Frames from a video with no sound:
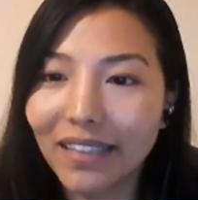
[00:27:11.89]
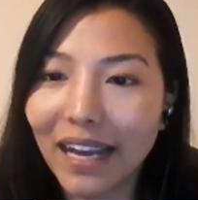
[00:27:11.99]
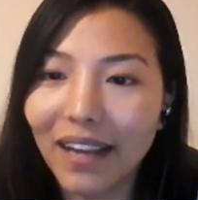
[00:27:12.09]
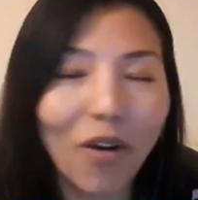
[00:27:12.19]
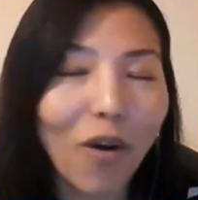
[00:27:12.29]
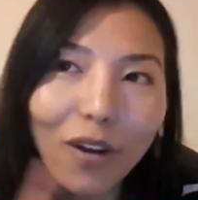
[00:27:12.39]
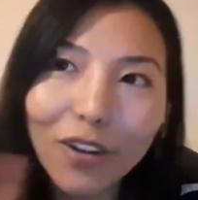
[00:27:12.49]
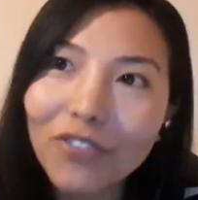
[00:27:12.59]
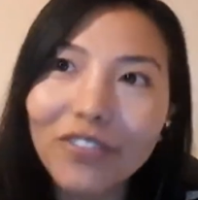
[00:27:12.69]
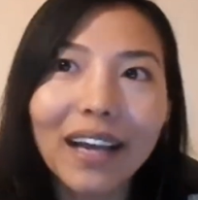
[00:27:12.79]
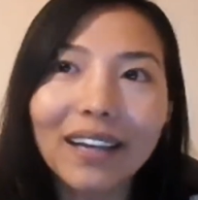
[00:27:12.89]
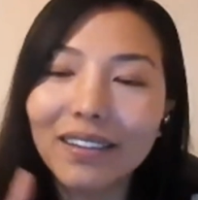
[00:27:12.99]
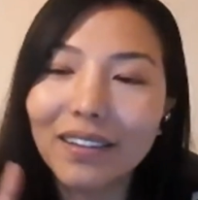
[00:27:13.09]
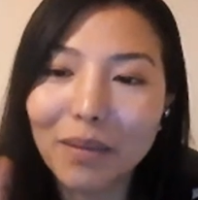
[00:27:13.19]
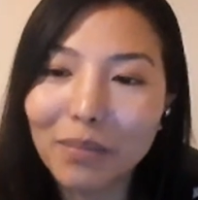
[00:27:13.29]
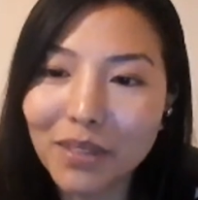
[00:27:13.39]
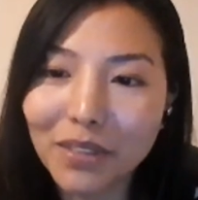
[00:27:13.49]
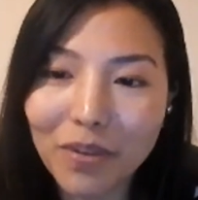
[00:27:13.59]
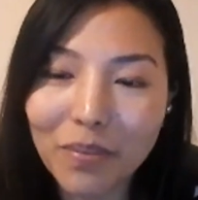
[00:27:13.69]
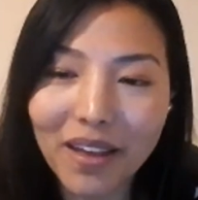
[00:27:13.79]
That all of that comes
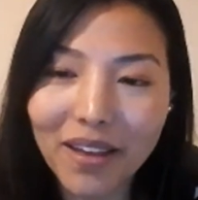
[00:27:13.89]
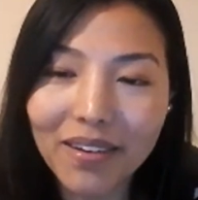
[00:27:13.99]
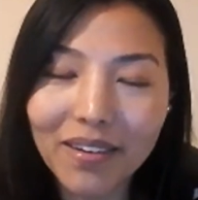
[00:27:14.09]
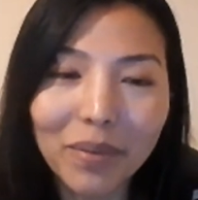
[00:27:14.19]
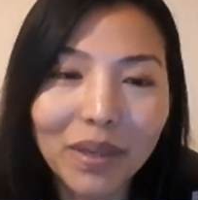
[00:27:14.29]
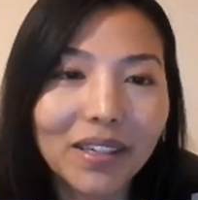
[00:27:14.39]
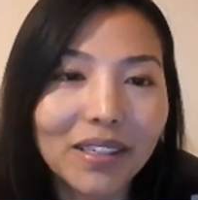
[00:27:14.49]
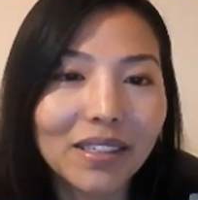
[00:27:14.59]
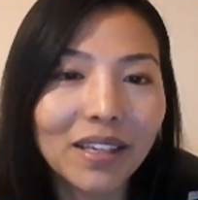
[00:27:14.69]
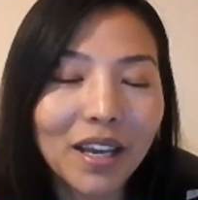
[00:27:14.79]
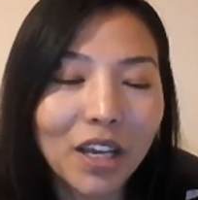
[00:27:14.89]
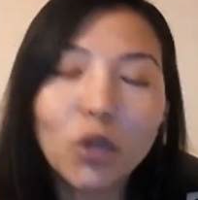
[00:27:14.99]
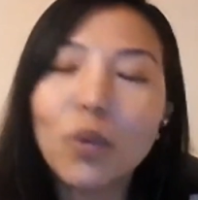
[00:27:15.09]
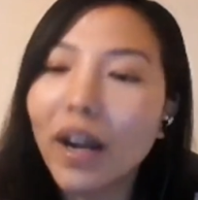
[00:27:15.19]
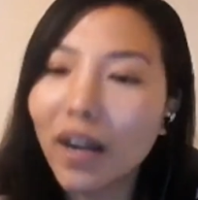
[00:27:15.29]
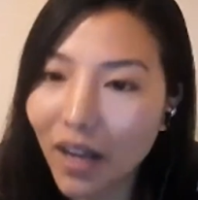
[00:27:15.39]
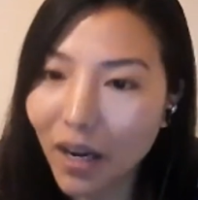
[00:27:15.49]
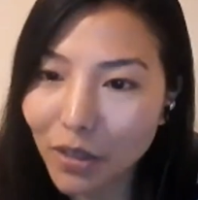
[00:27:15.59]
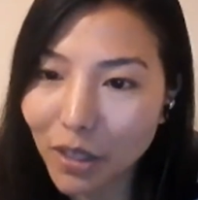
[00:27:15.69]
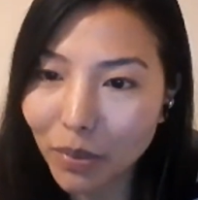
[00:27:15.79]
from there, because you are
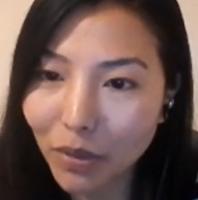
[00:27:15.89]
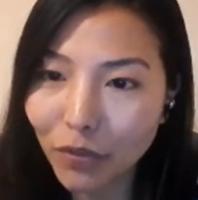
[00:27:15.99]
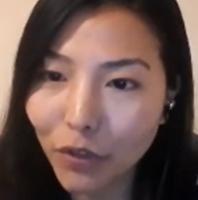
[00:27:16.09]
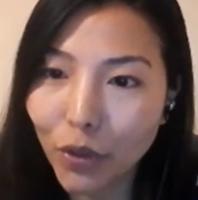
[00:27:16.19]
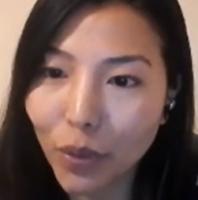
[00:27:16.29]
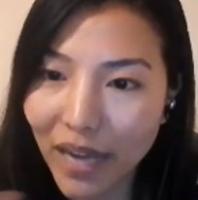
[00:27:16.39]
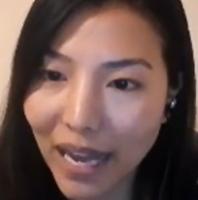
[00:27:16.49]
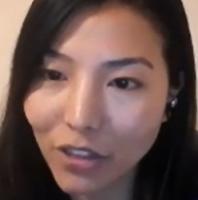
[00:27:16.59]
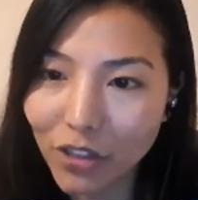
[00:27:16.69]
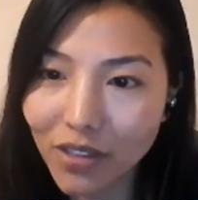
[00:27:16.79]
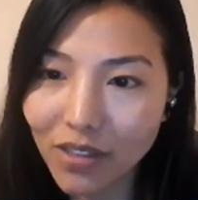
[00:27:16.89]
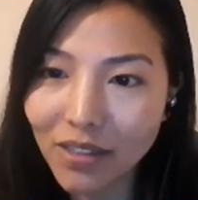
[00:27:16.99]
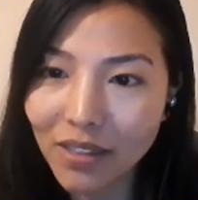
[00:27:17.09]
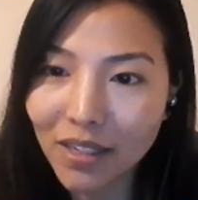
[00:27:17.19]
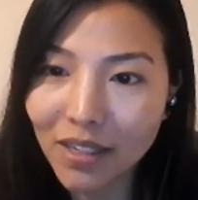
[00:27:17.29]
accountable for your own actions.